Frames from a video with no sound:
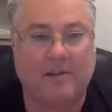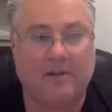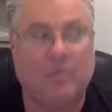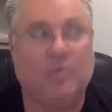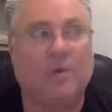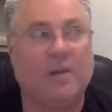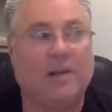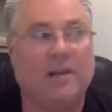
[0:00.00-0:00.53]

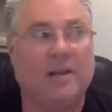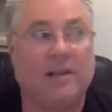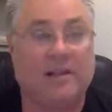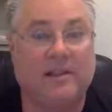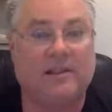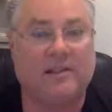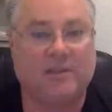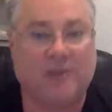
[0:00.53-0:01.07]
right? And
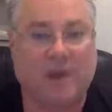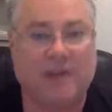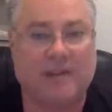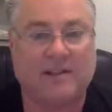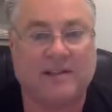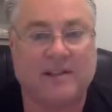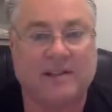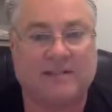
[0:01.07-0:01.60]
then try to
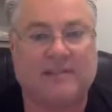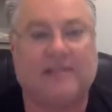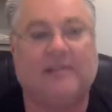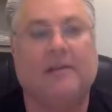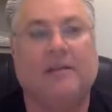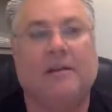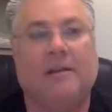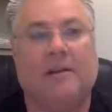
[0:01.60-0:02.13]
test it.
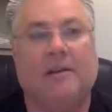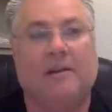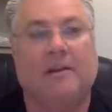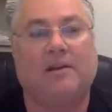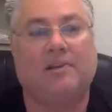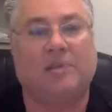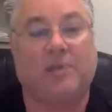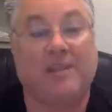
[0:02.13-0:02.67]

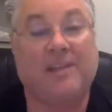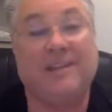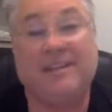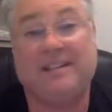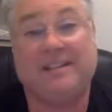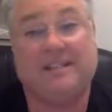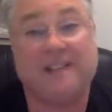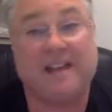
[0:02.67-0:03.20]
So they
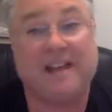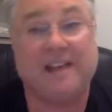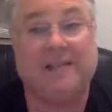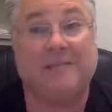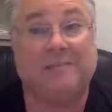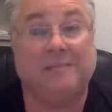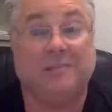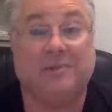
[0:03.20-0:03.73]
needed
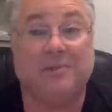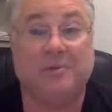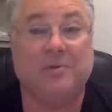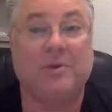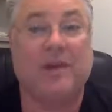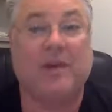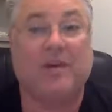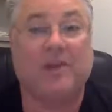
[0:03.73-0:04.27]
time to do
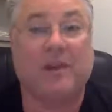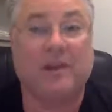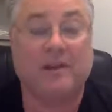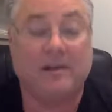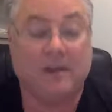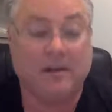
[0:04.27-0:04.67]
that, right?